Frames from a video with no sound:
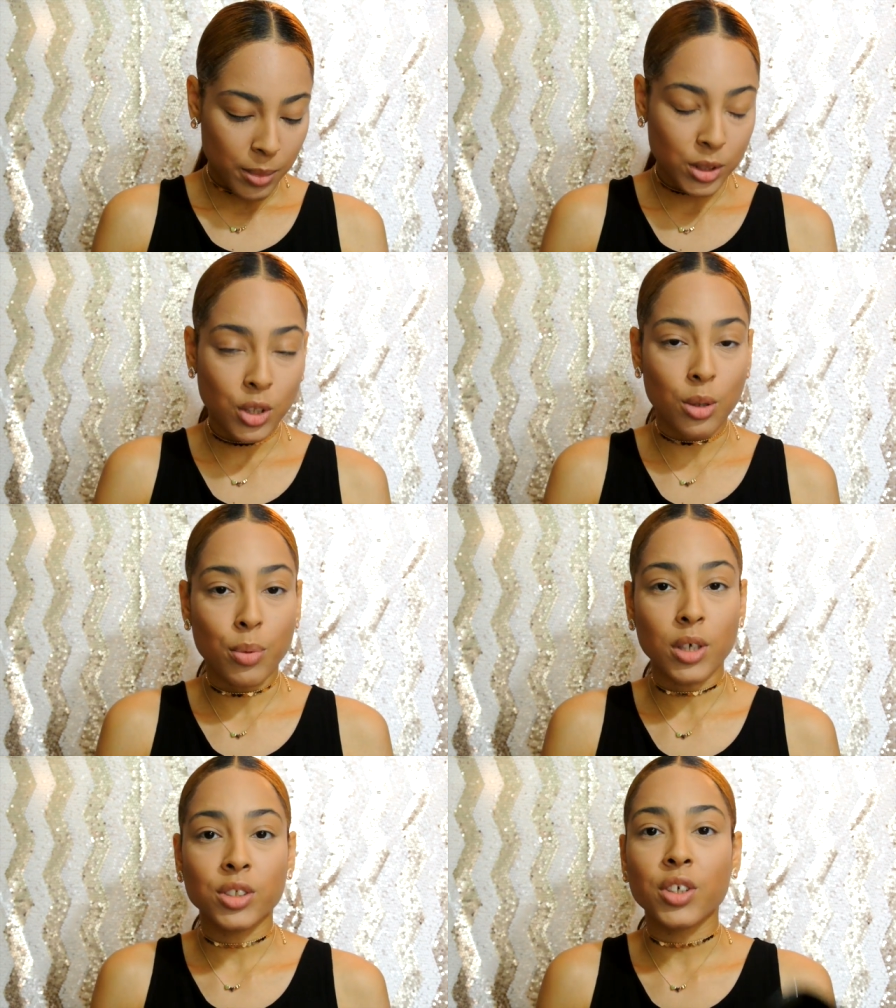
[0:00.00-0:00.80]
So the
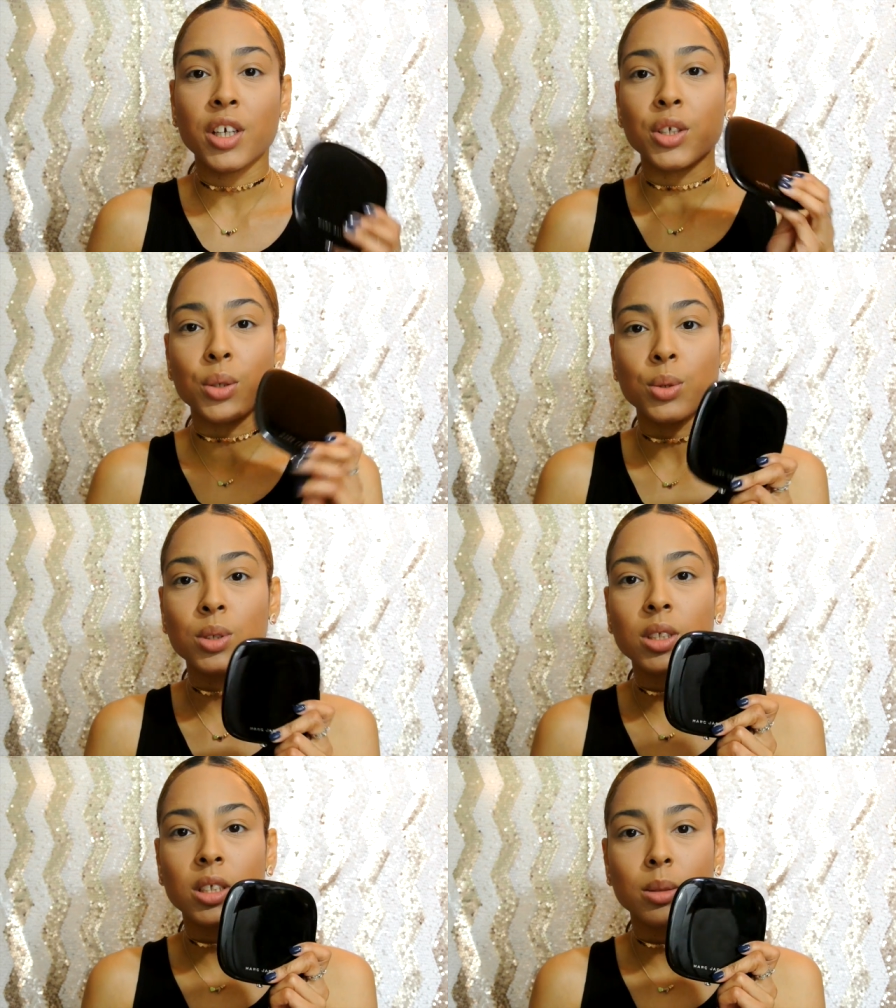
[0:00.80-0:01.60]
bronzer I
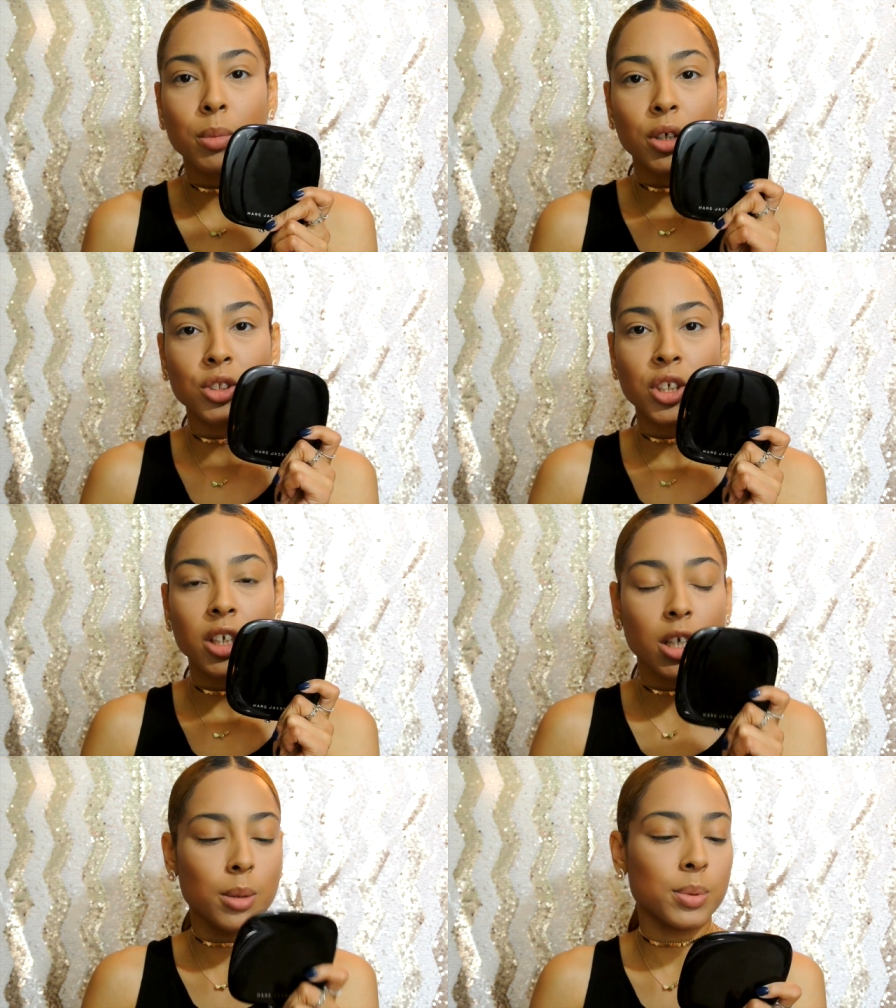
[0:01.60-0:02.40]
use is Marc
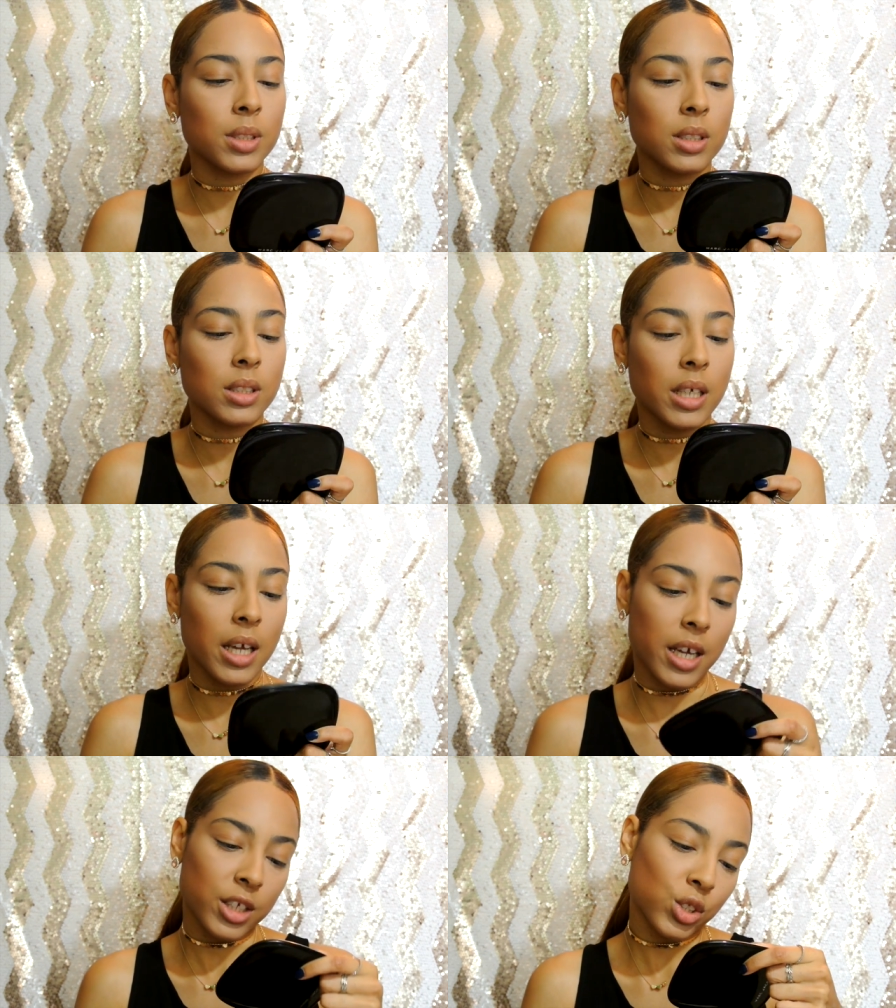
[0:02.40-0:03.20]
Jacobs
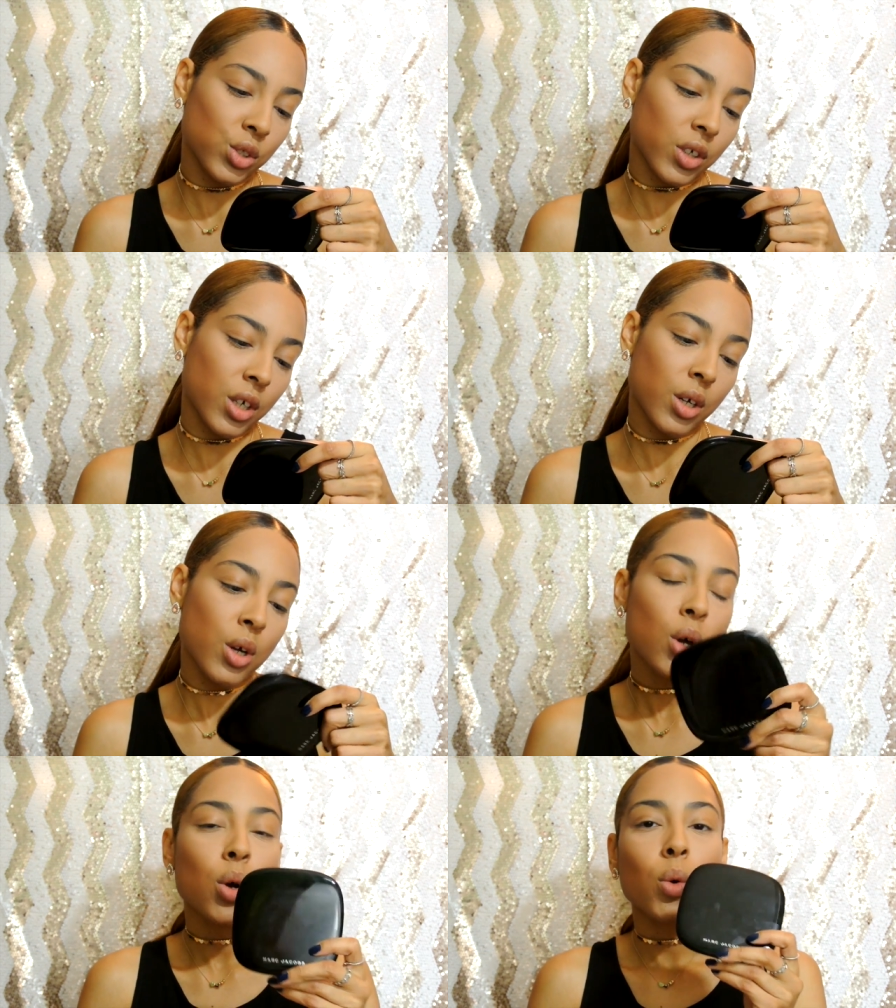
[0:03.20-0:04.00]
Tantric
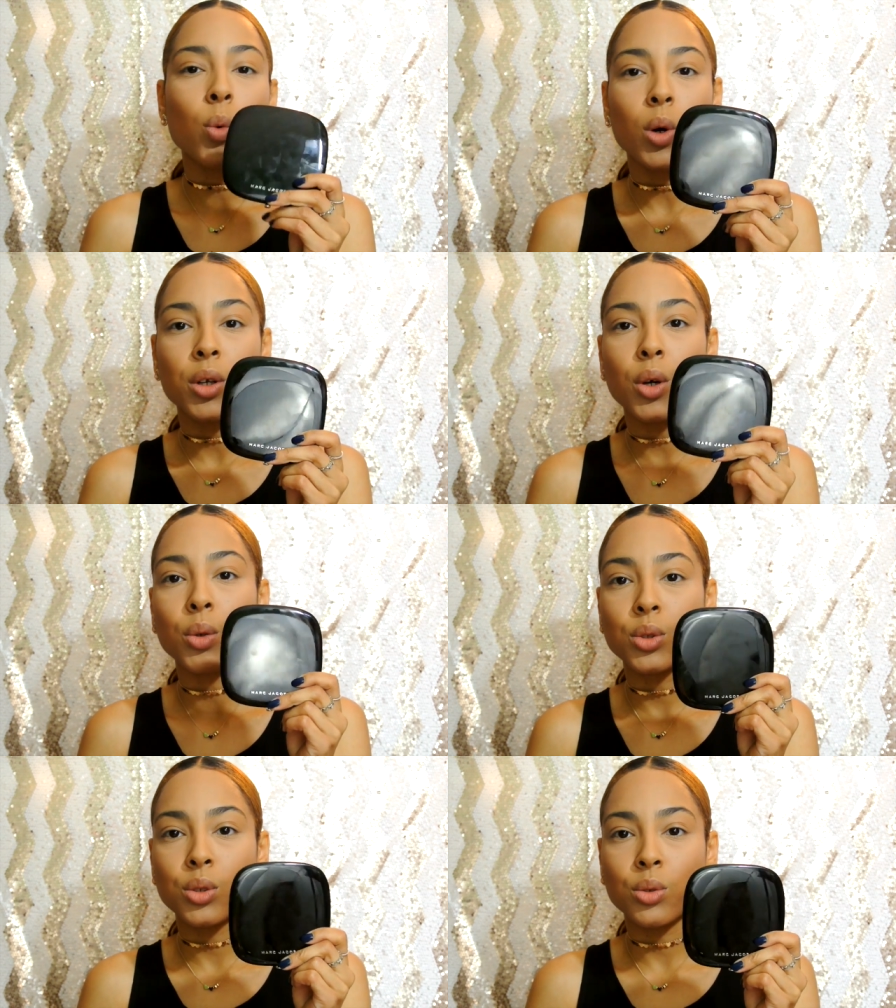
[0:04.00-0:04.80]

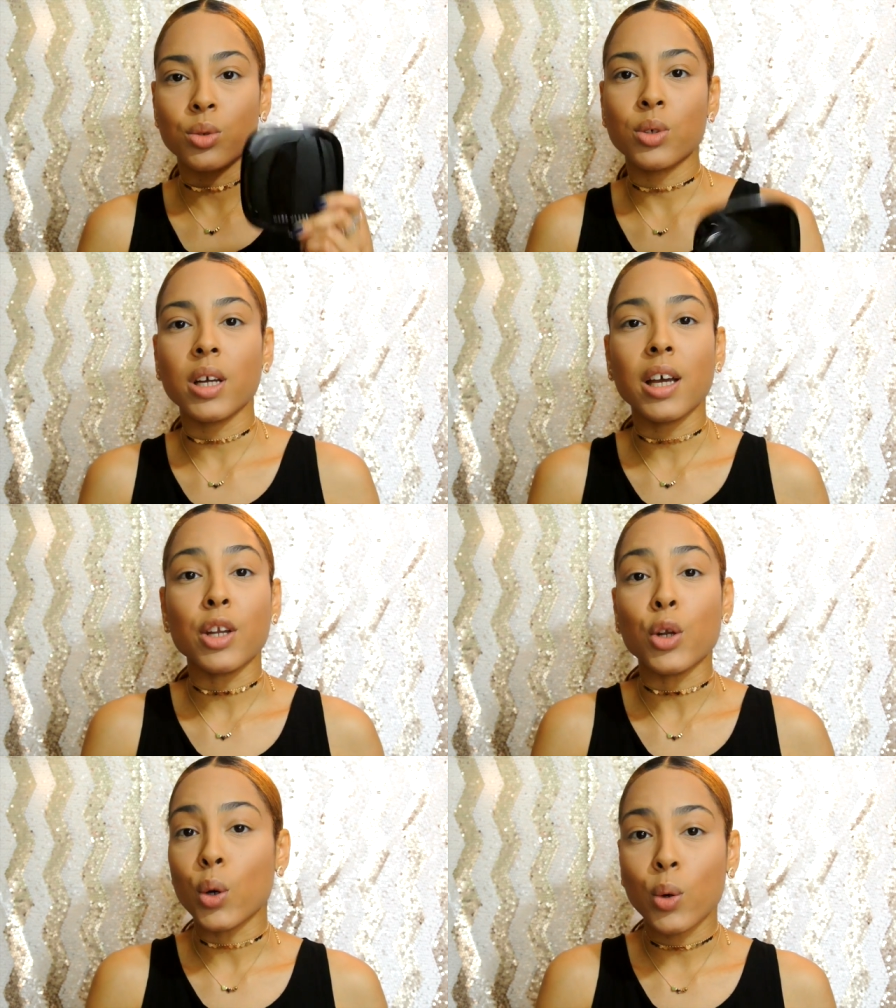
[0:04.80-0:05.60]
102,
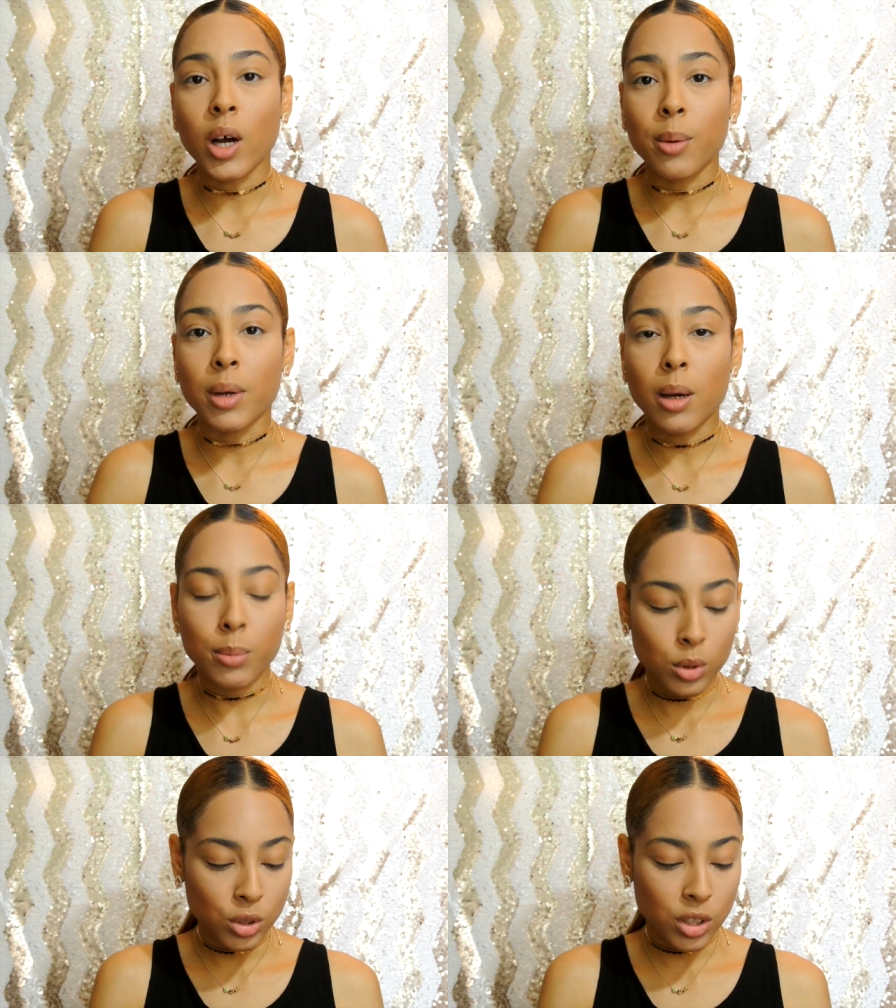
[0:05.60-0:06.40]
and no, I'm not
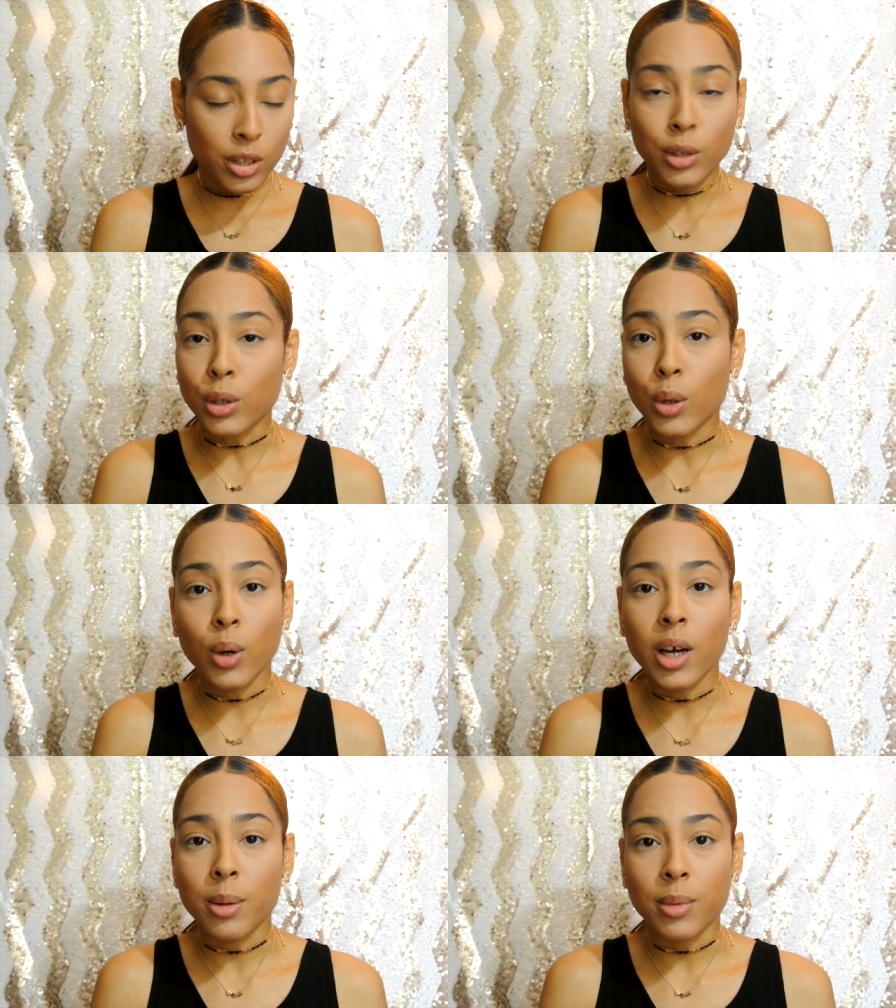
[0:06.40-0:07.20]
bougie, no,
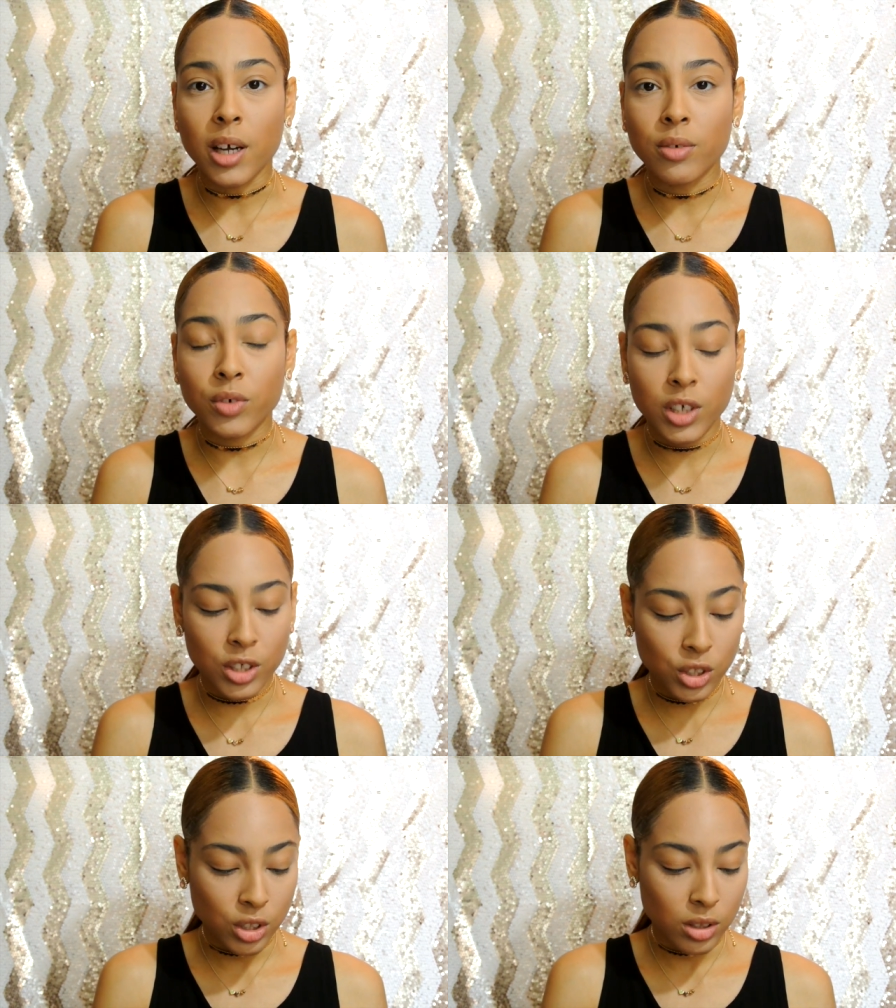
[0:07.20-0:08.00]
I'm not
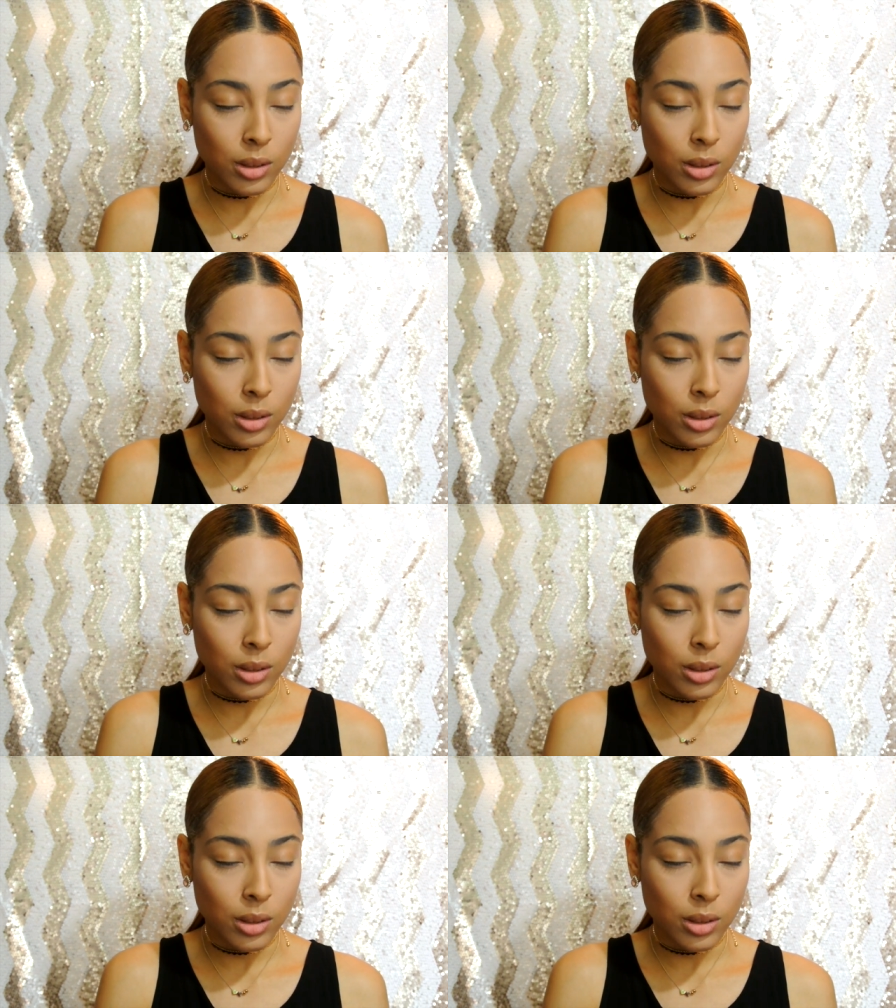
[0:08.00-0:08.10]
rich,